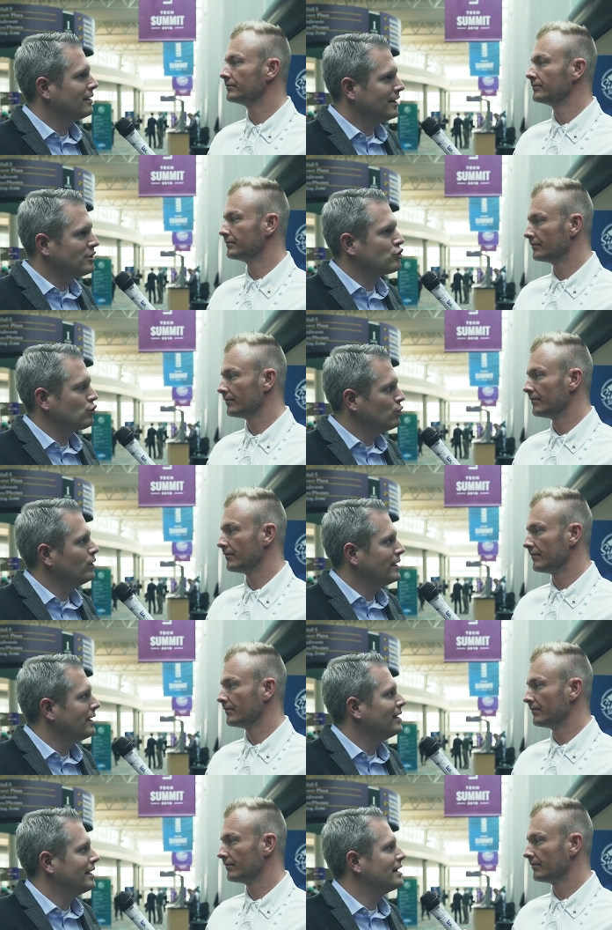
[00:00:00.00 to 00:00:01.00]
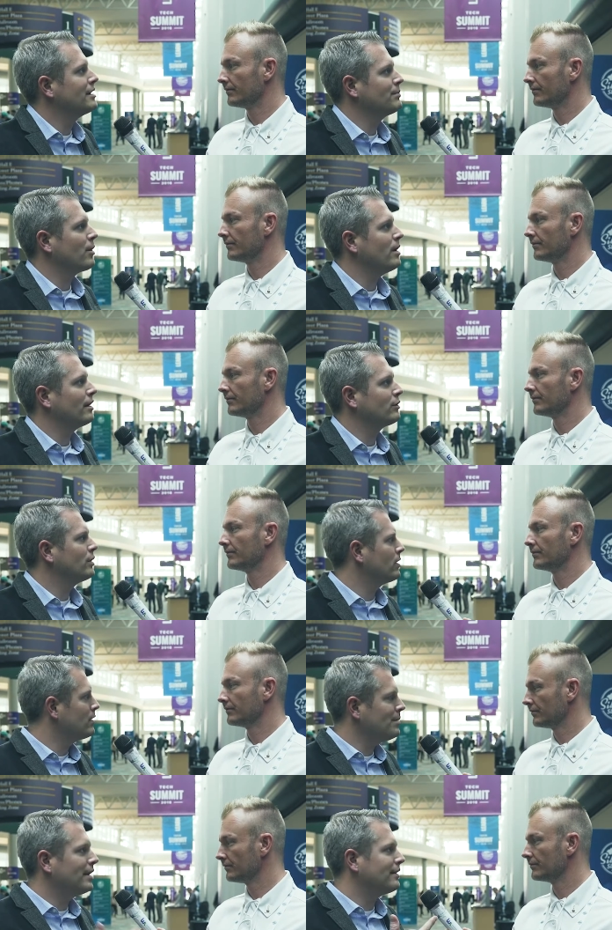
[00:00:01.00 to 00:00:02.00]
Speaker 1: that is truly a leading product. We
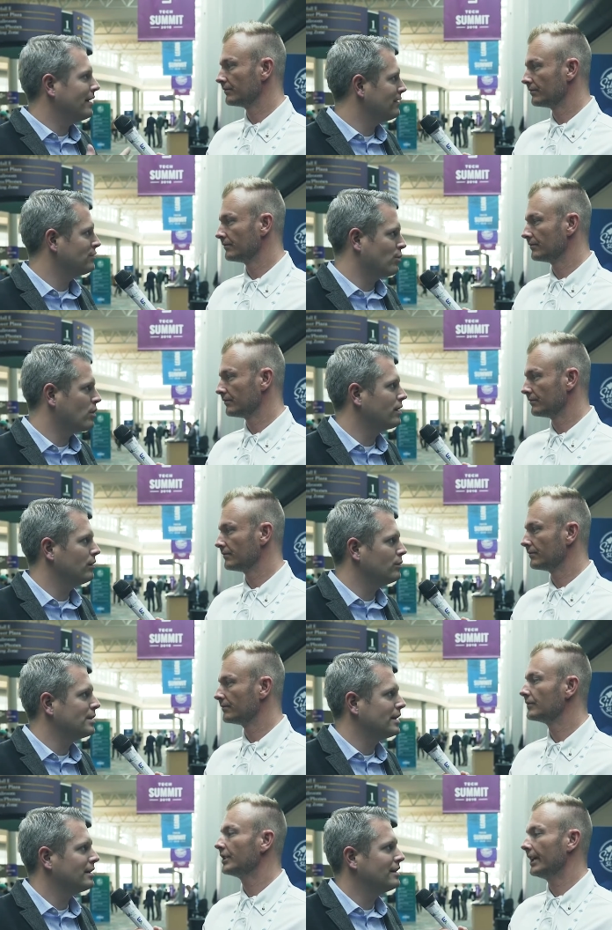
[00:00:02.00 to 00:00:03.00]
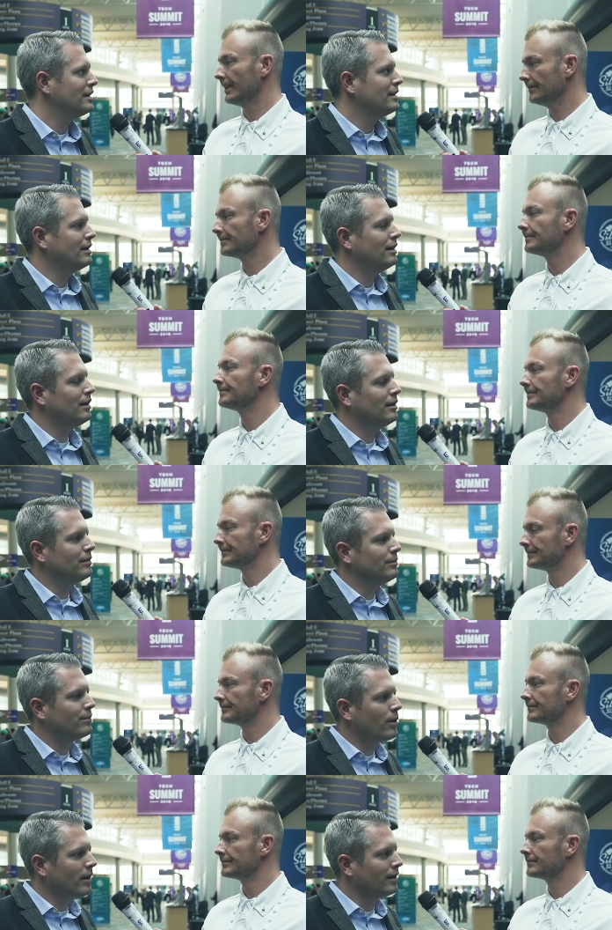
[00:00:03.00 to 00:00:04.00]
heard about that this morning a little bit. Um,
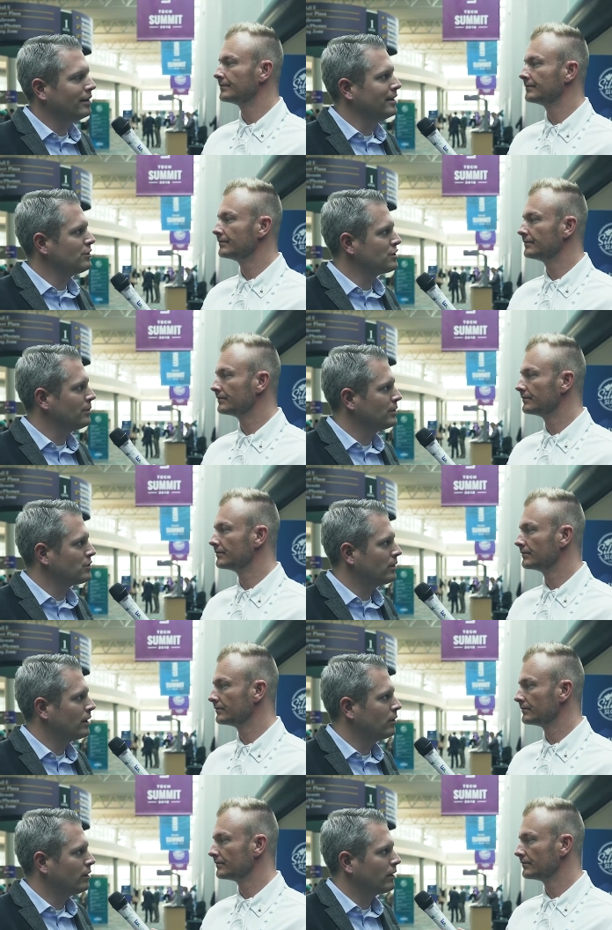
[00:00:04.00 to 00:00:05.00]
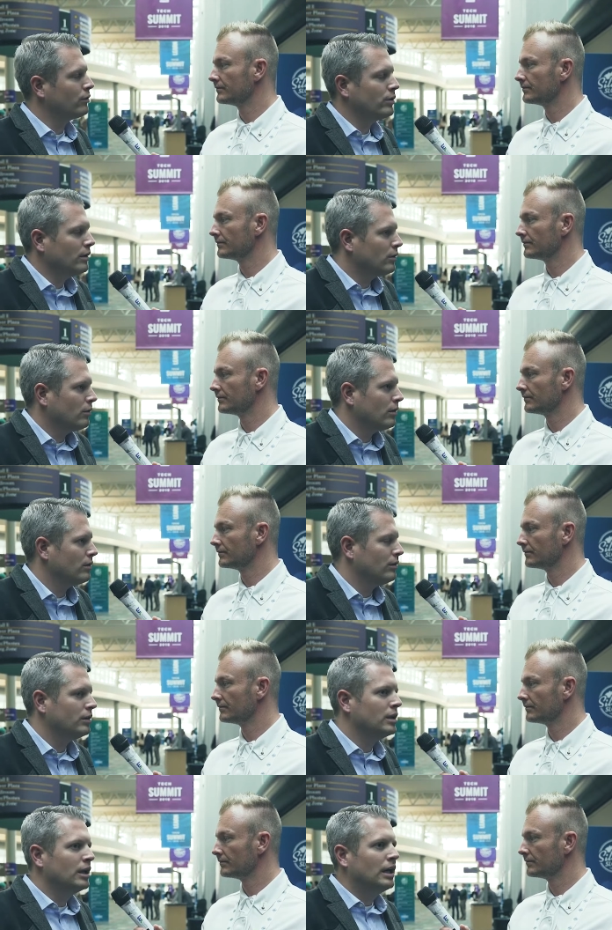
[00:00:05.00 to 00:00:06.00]
product leadership is really really
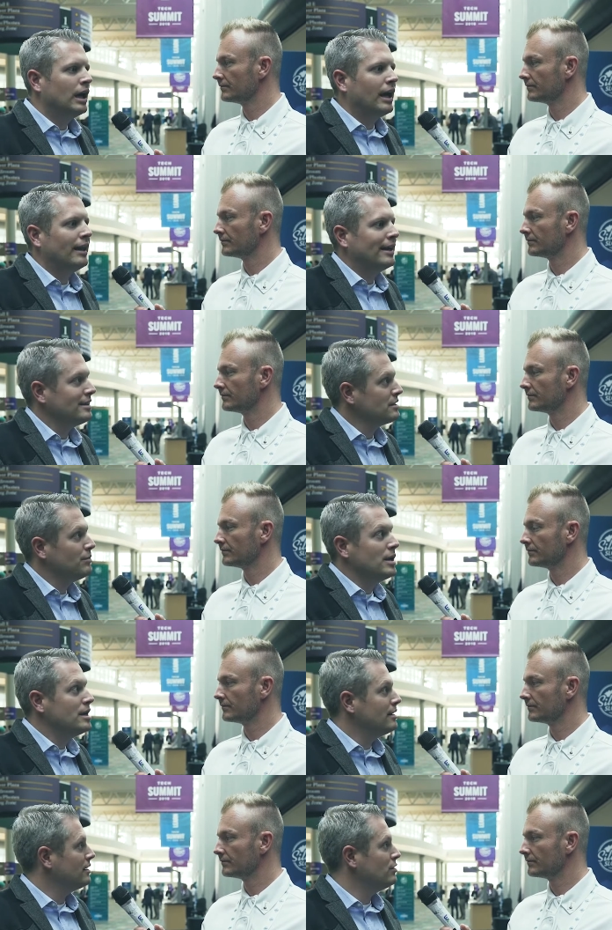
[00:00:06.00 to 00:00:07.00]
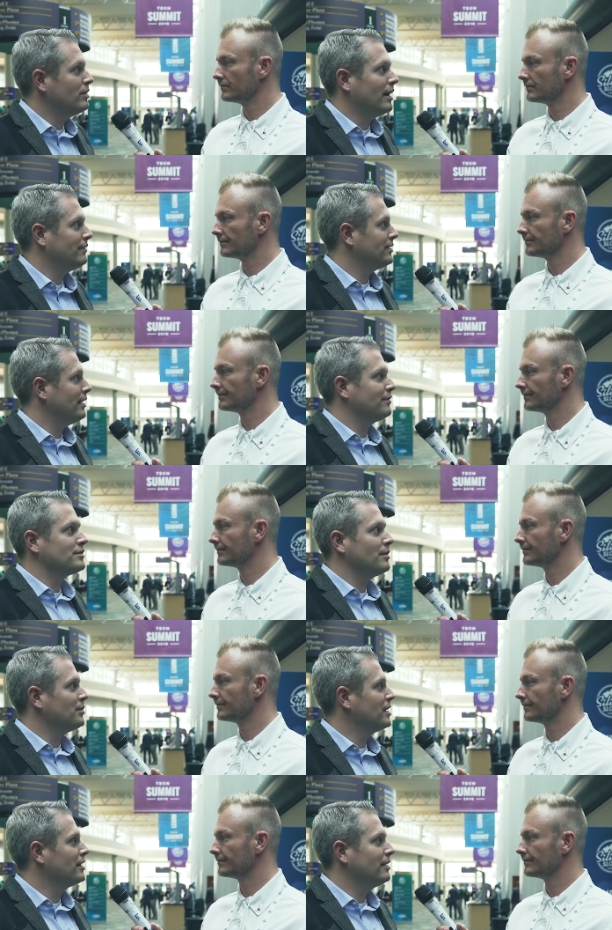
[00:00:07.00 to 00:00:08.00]
critical. And that doesn't mean that you have to have
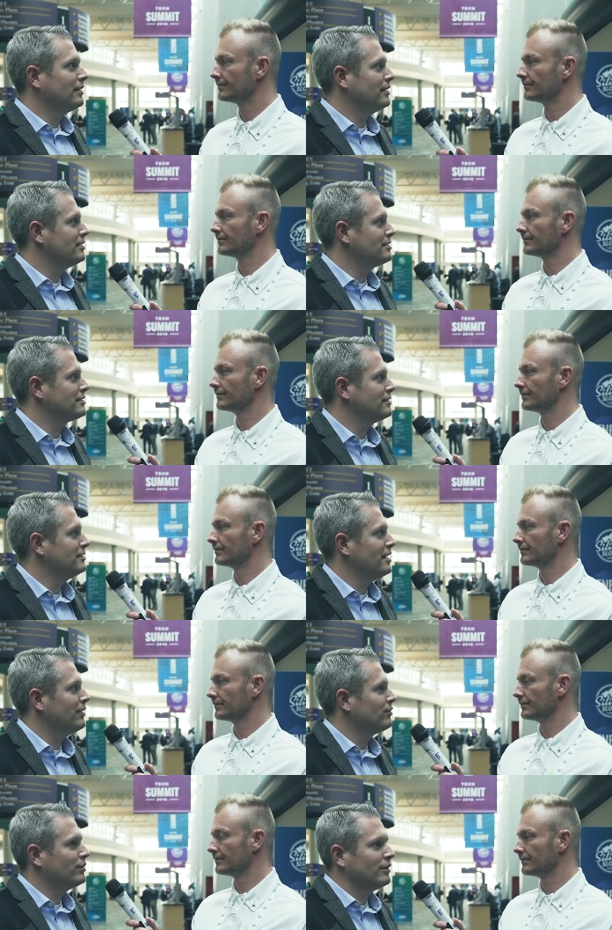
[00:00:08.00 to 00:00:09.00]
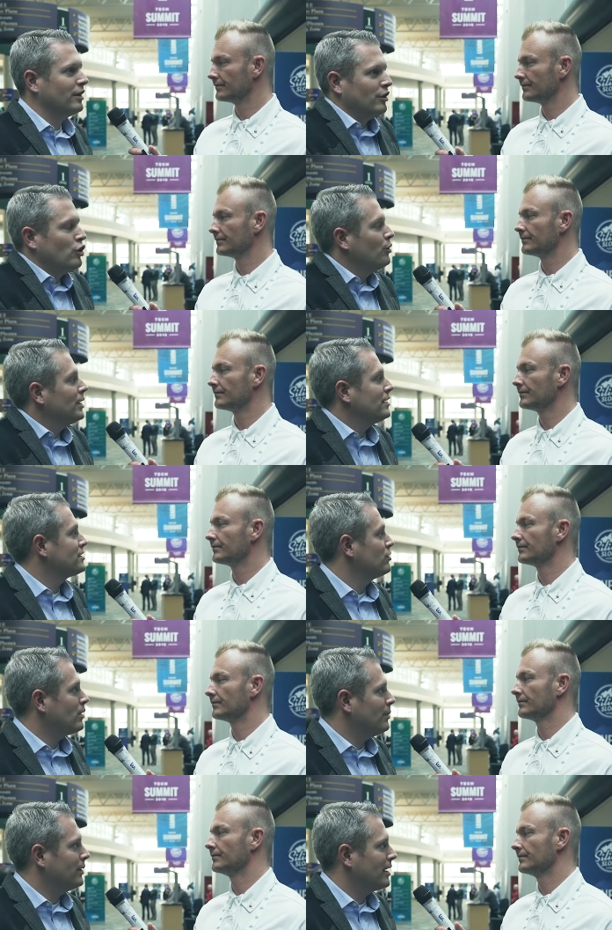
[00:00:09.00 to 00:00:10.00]
something that is never, you know, nobody else can
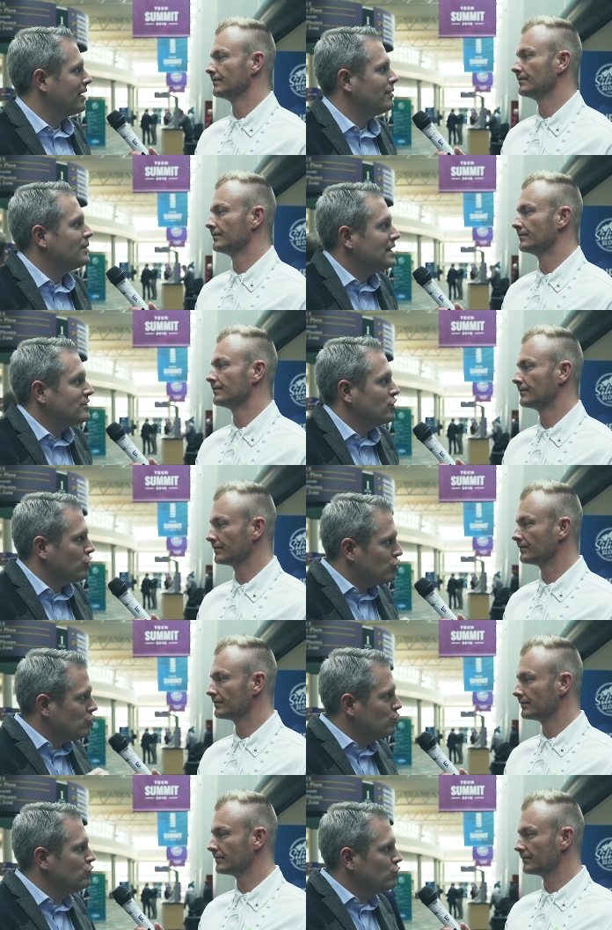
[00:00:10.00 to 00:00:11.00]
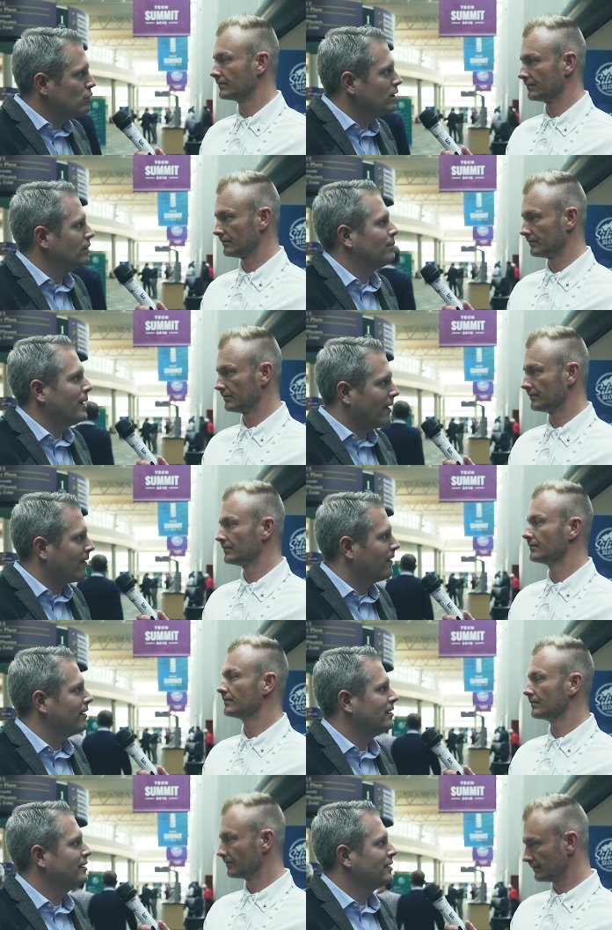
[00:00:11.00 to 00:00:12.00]
replicate. It means that you do it
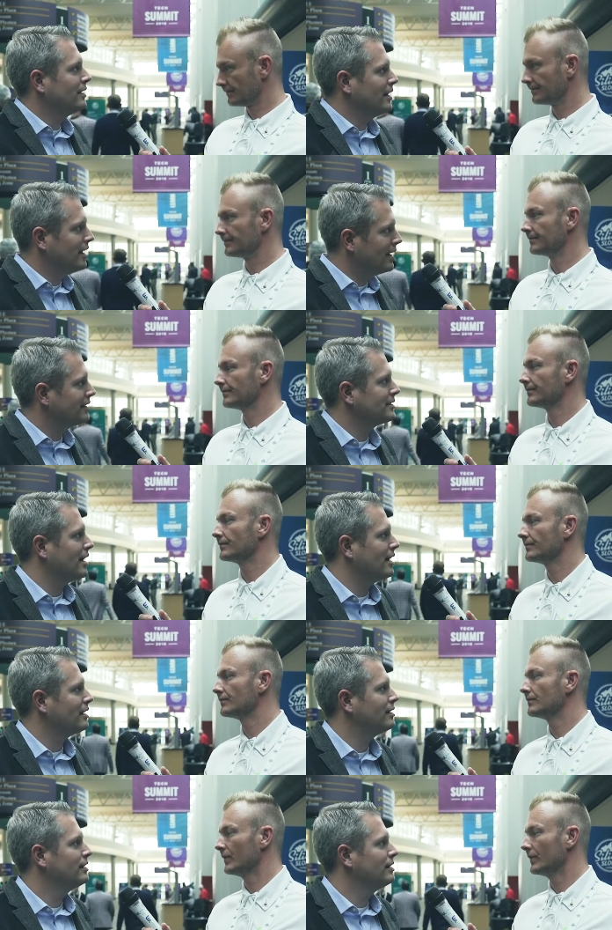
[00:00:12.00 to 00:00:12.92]
better than the next guy.